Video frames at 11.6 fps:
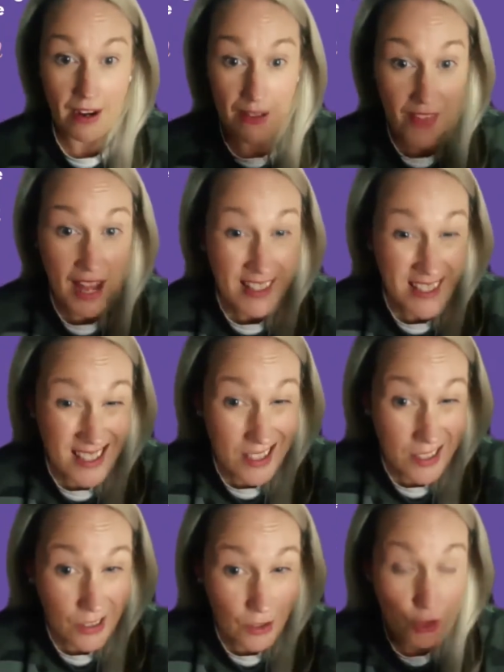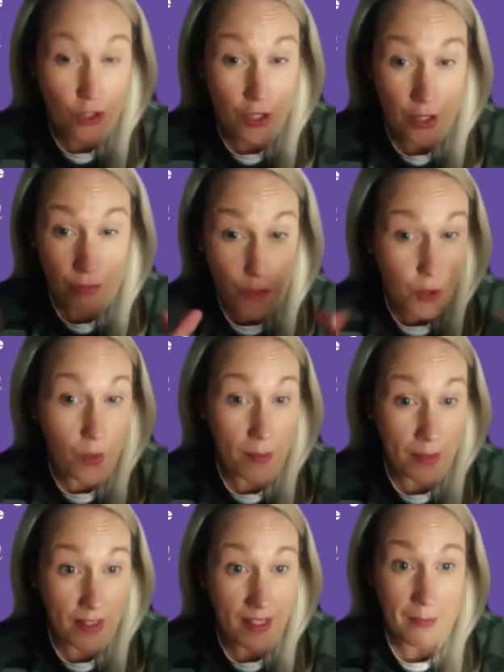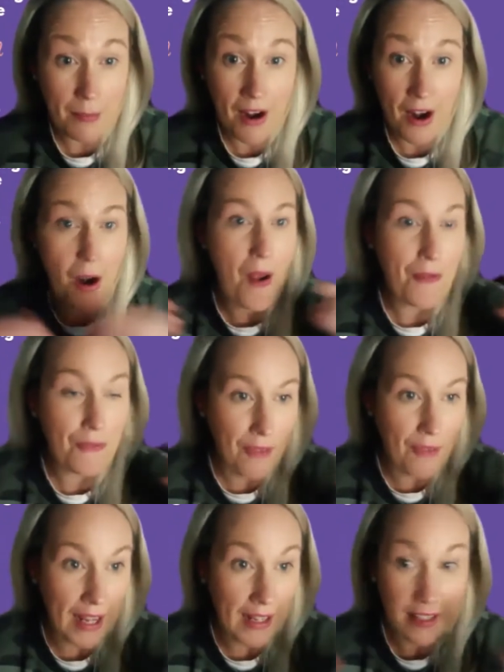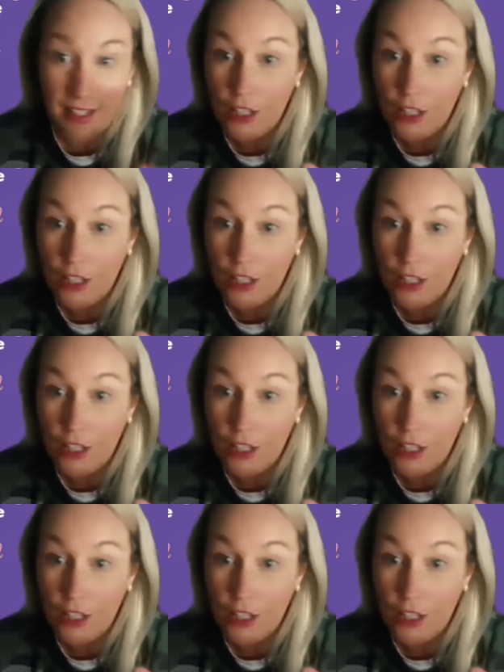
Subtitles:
If that's you, if you don't want to build an empire, fine.